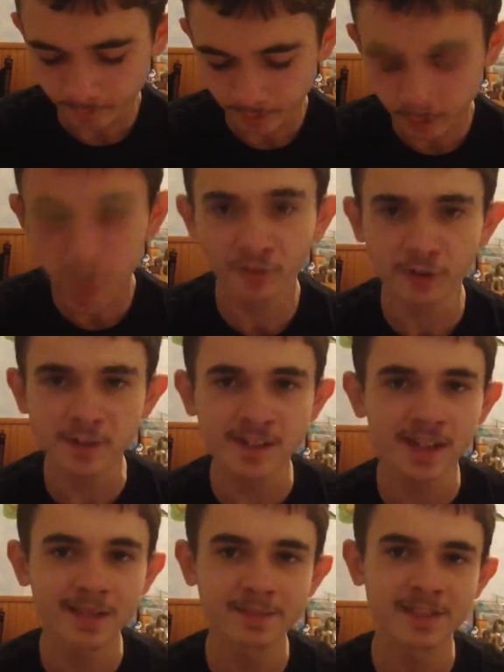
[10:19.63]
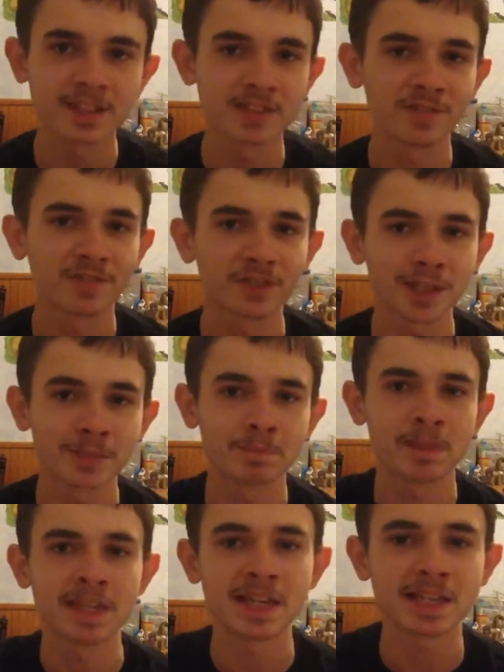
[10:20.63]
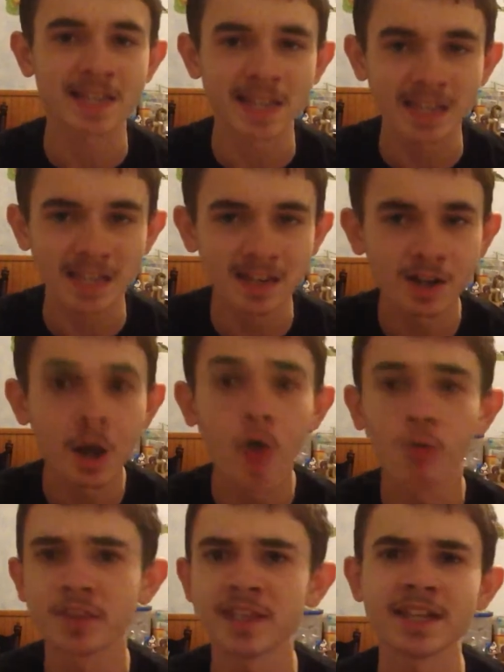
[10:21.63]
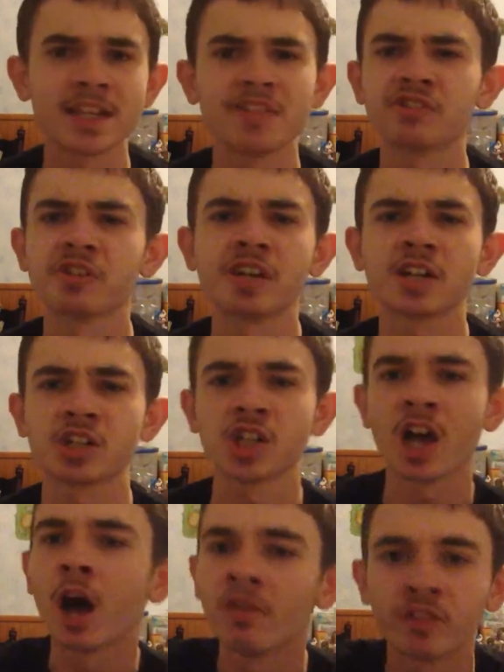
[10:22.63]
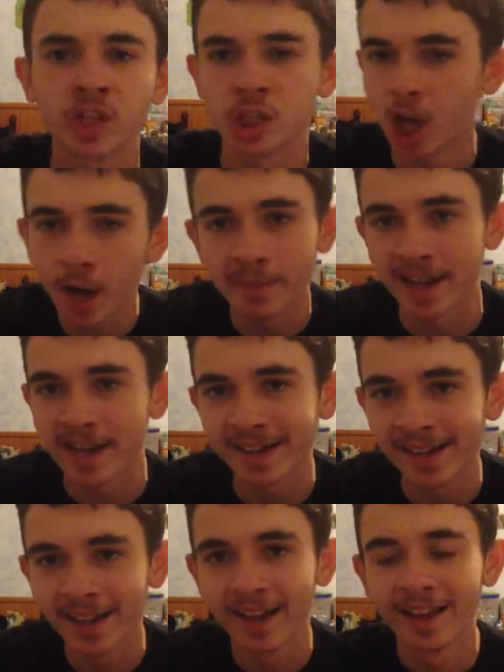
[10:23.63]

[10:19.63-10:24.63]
the first time since Feeling Pinky Keen, with the introduction of Gummy,